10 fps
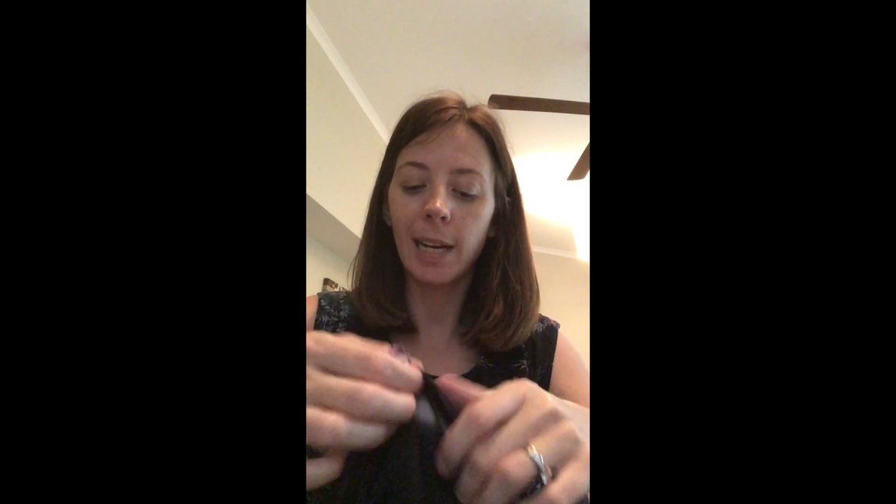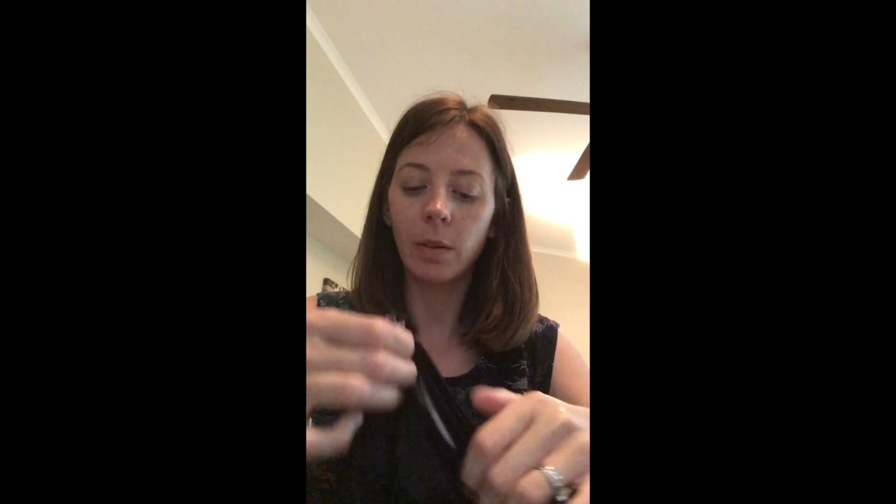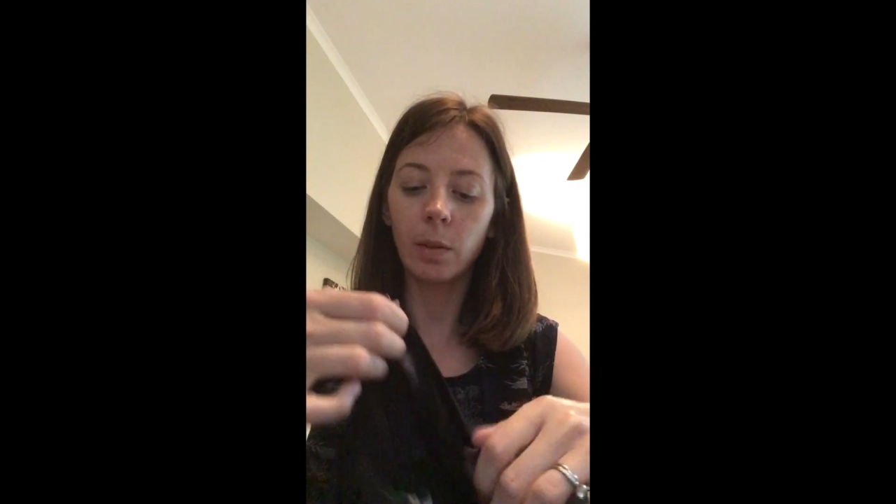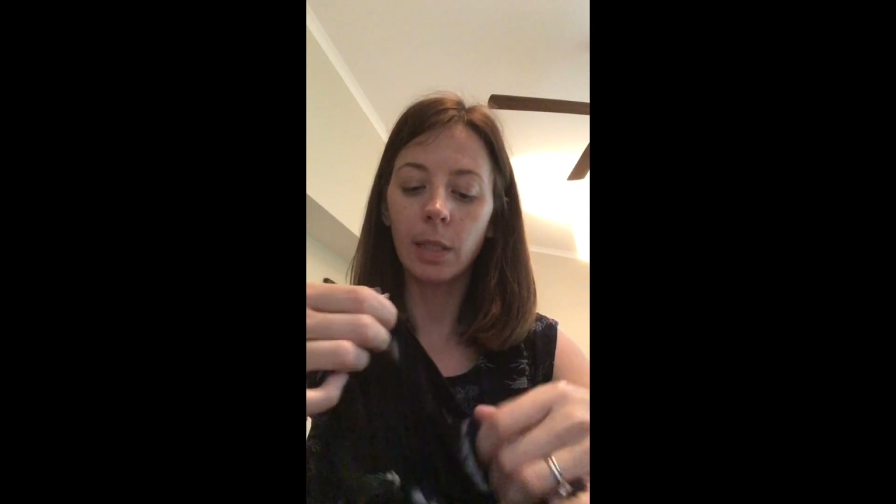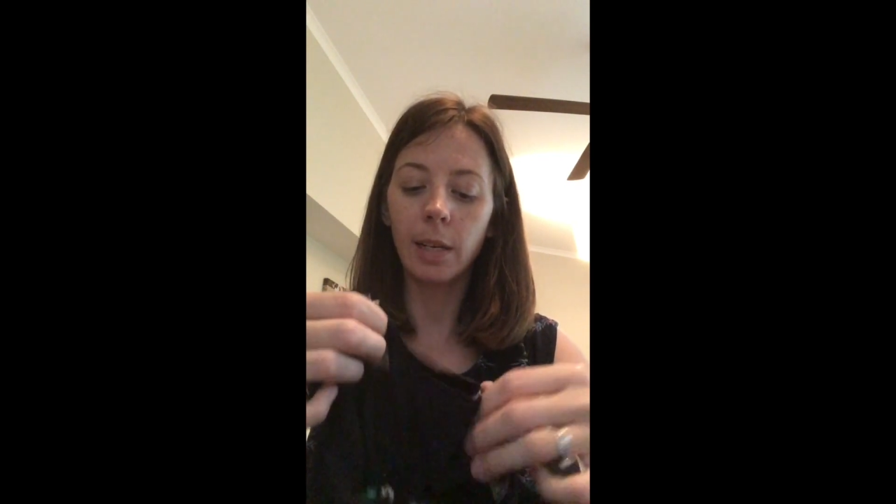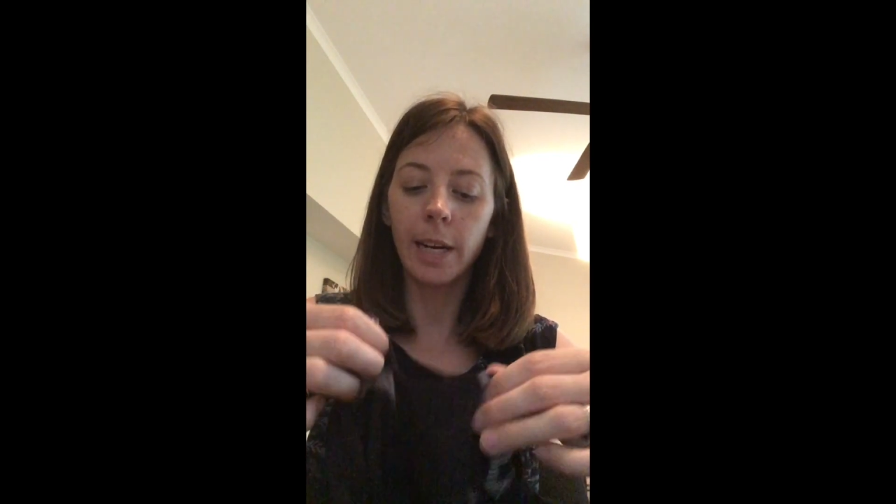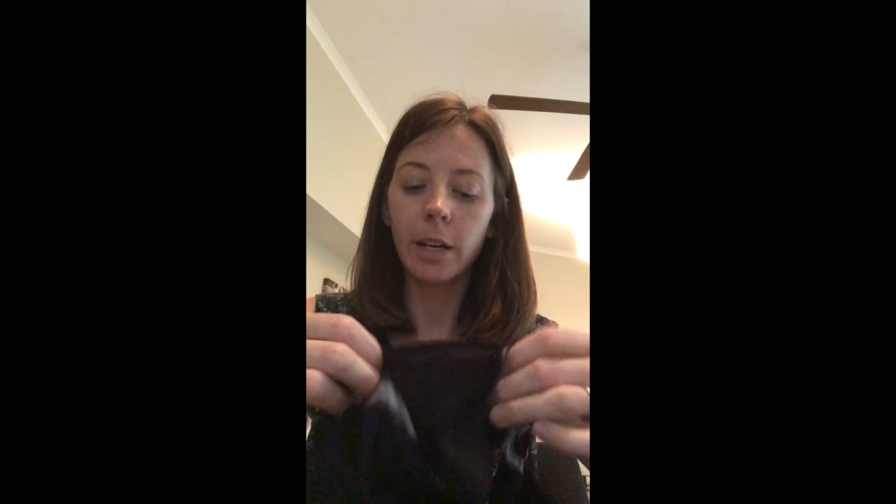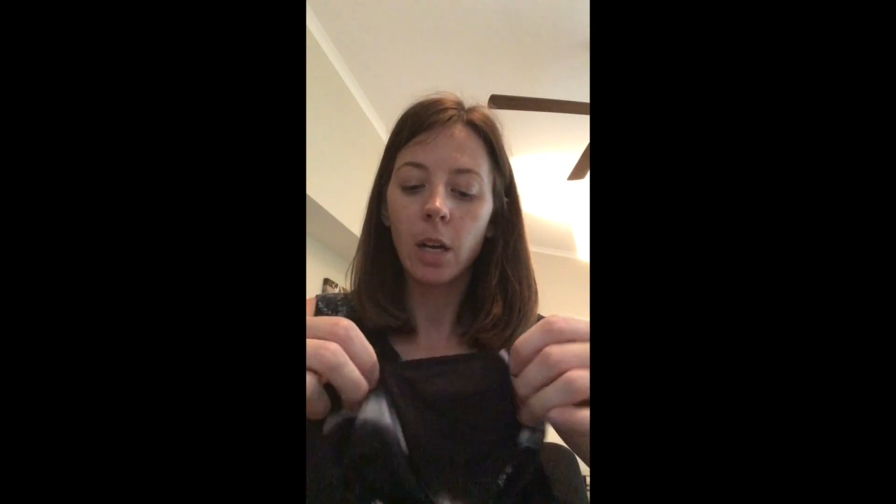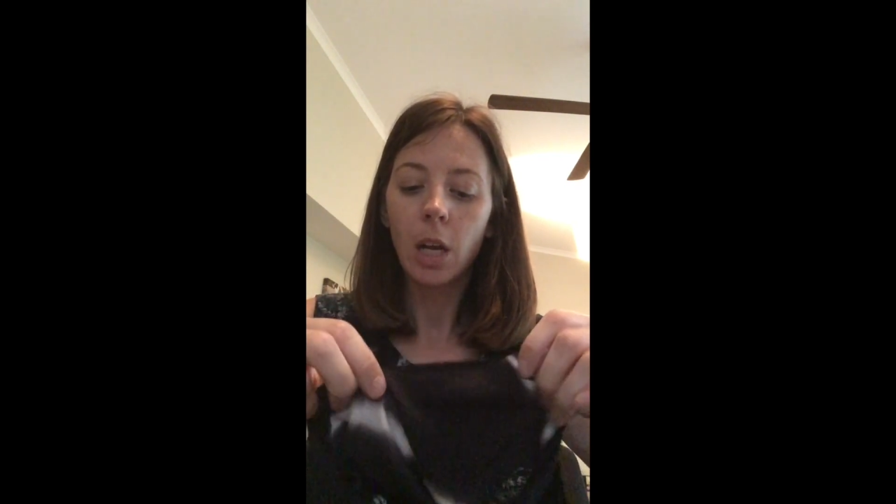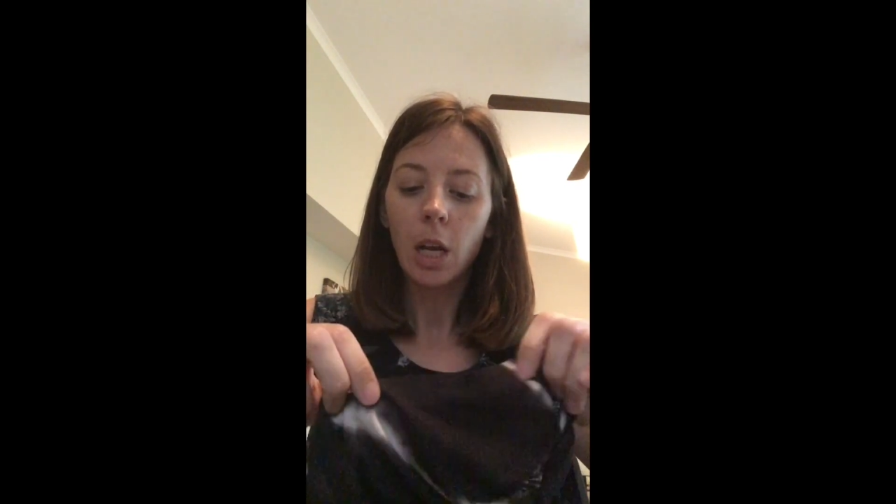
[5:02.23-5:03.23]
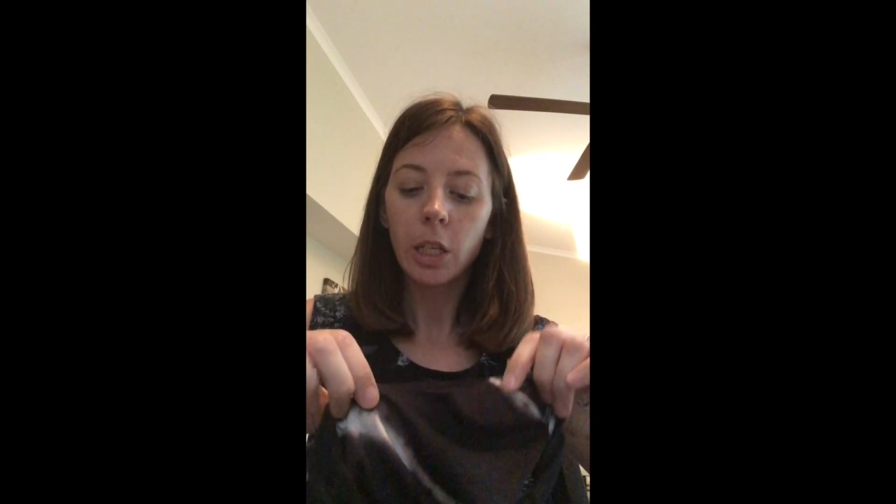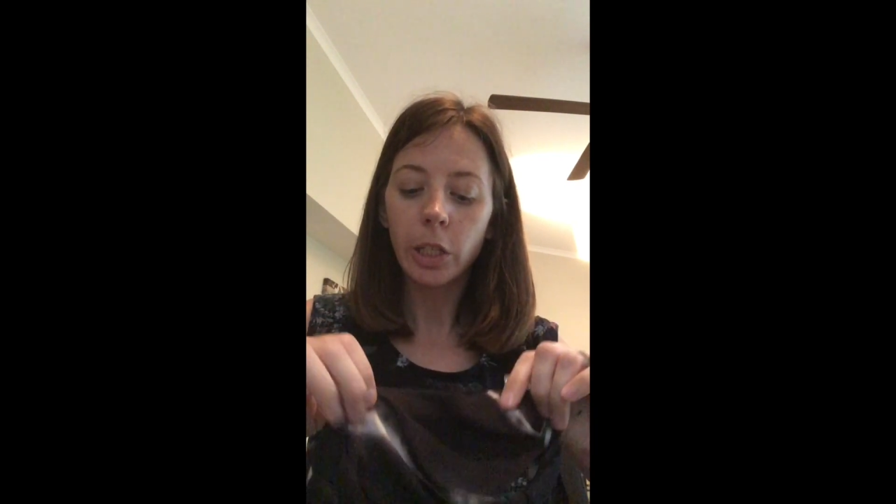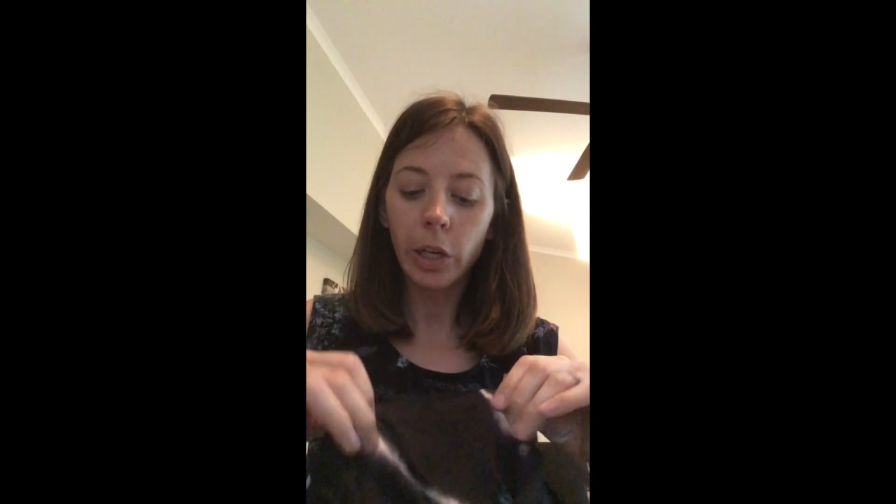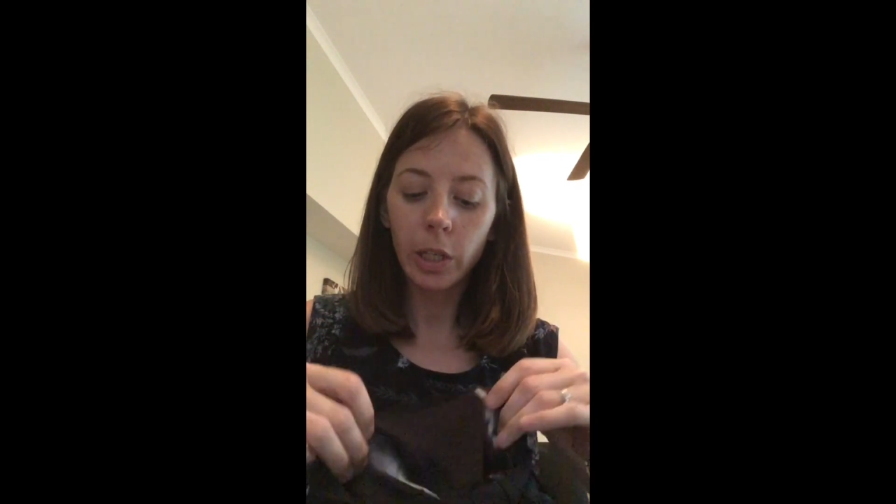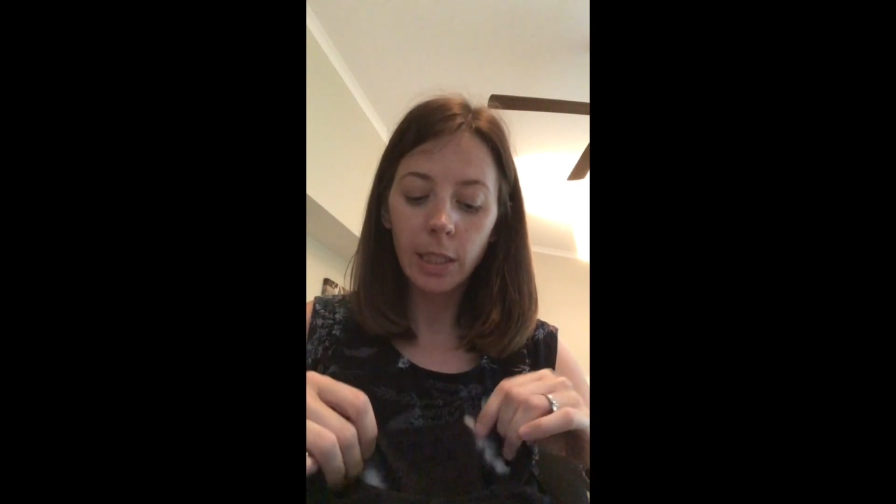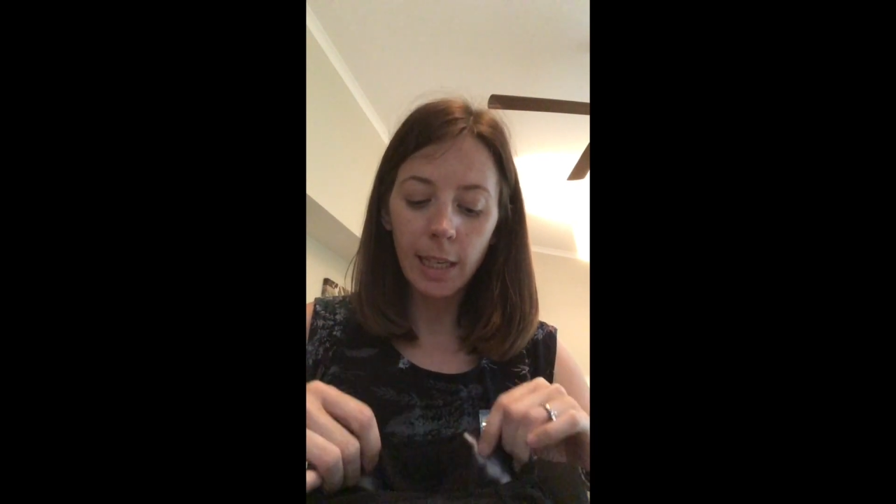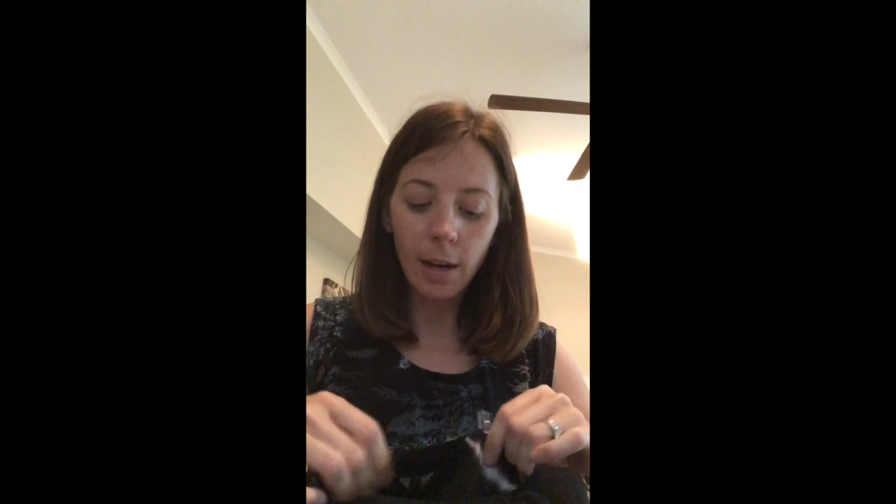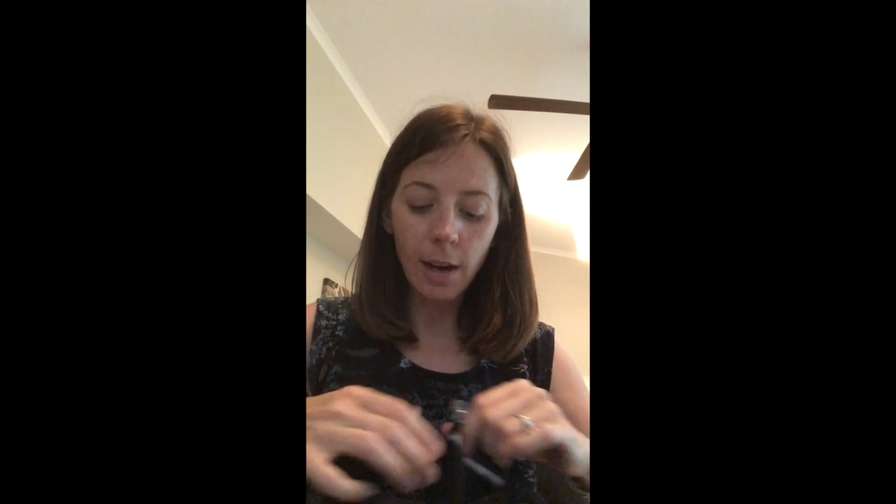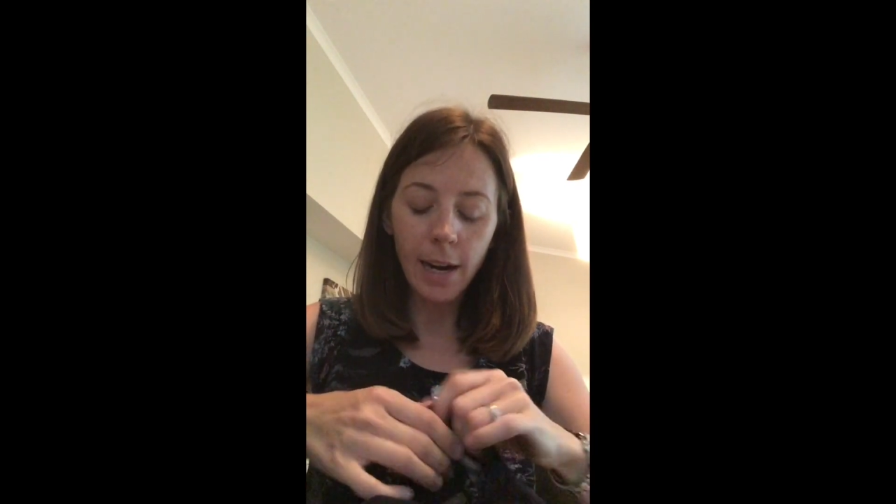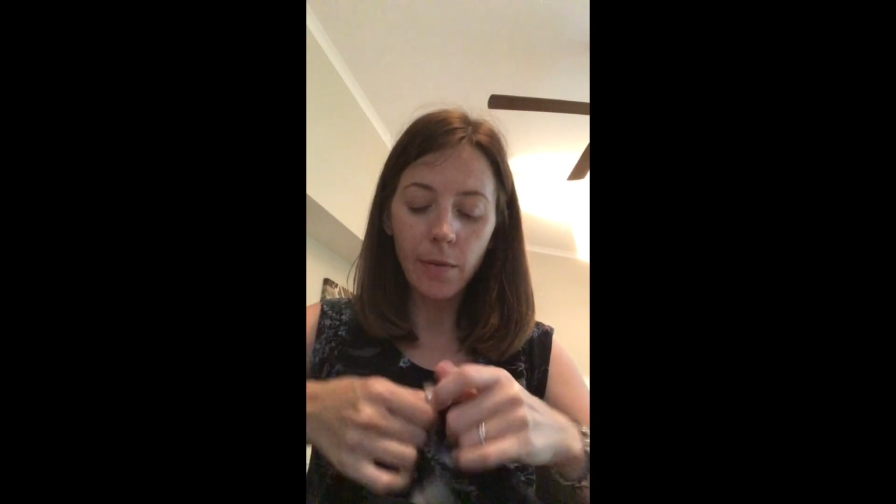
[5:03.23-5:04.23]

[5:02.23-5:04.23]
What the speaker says: outside. So you can see I